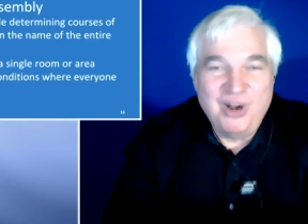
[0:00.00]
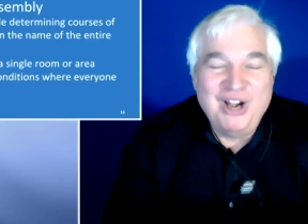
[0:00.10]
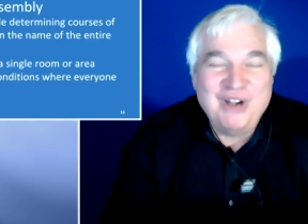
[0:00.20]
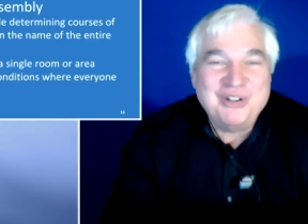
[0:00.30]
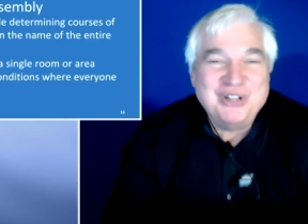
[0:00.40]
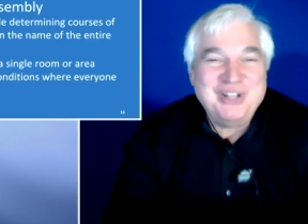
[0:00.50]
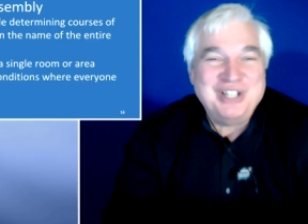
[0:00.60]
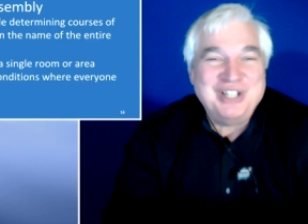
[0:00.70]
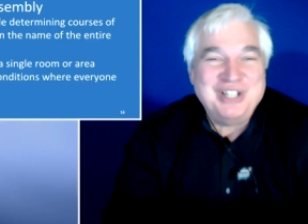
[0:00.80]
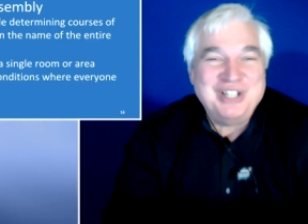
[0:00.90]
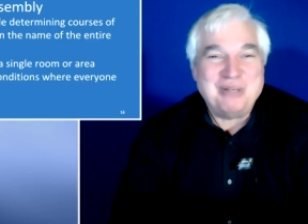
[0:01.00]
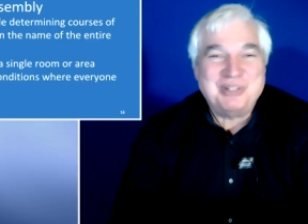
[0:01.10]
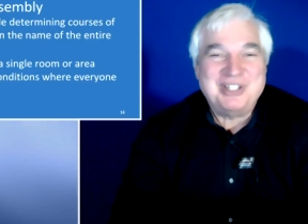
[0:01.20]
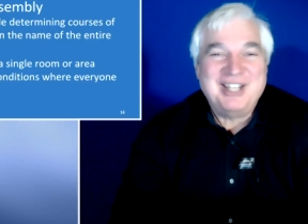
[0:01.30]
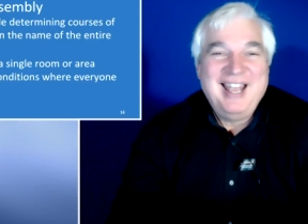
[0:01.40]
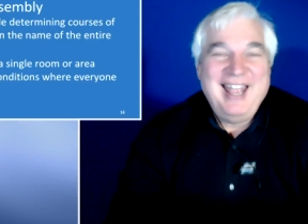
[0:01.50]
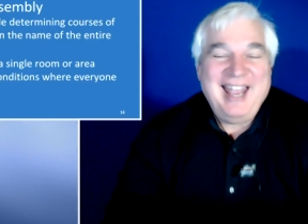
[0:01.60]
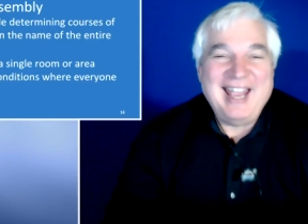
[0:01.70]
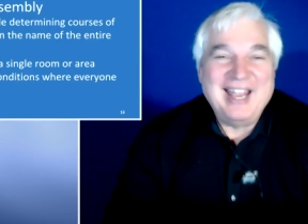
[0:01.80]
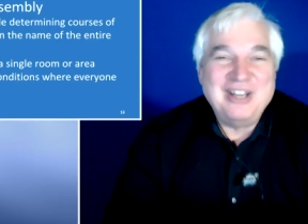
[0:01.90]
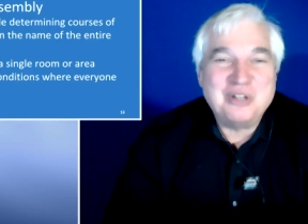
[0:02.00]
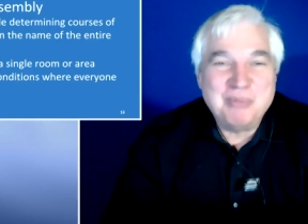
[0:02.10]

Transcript: wherever you eat your chips, and you